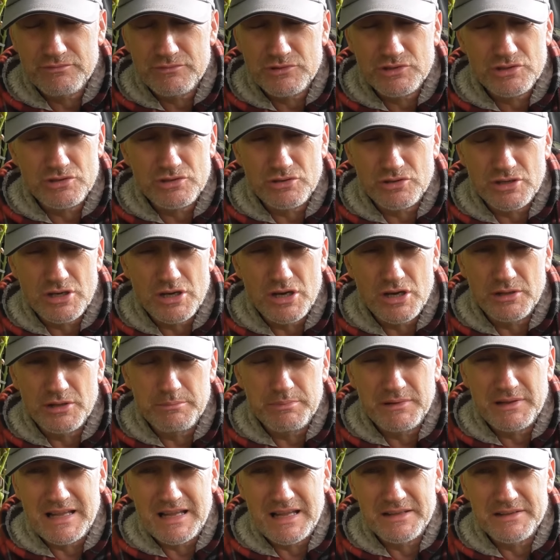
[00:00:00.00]
took all
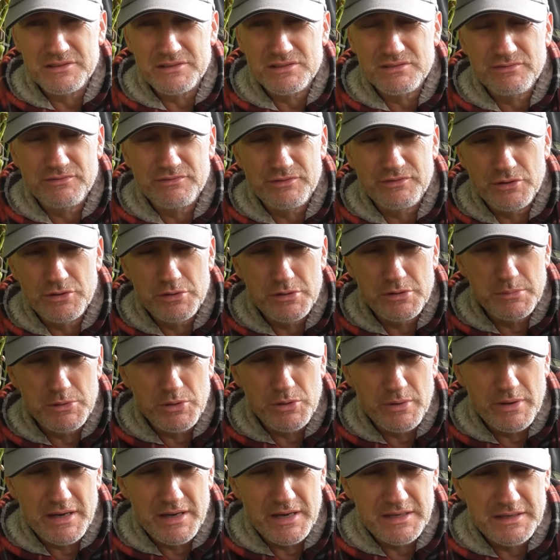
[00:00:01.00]
the plants, threw them
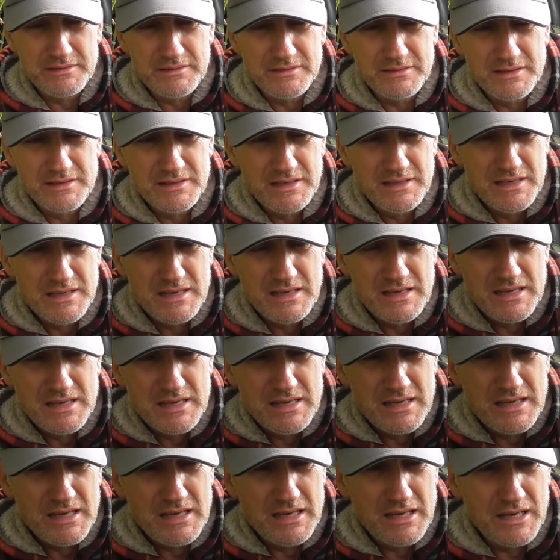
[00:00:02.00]
away.
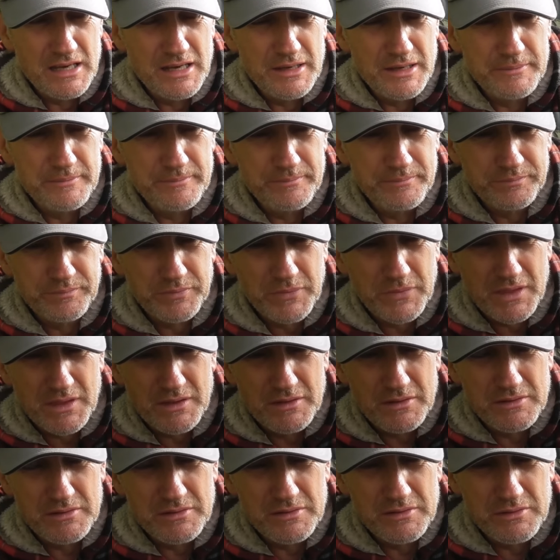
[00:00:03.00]
Um,
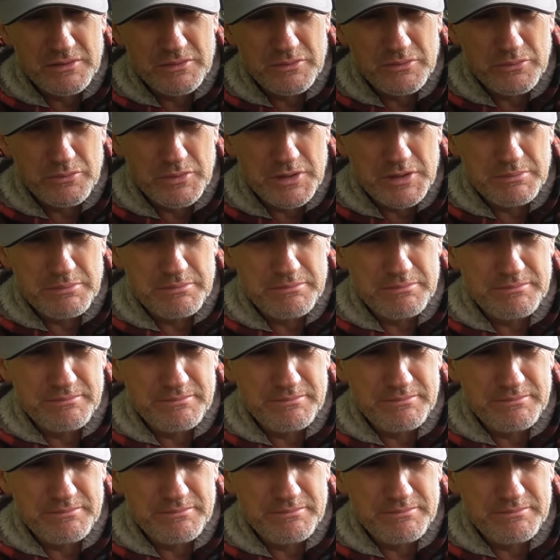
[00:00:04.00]
we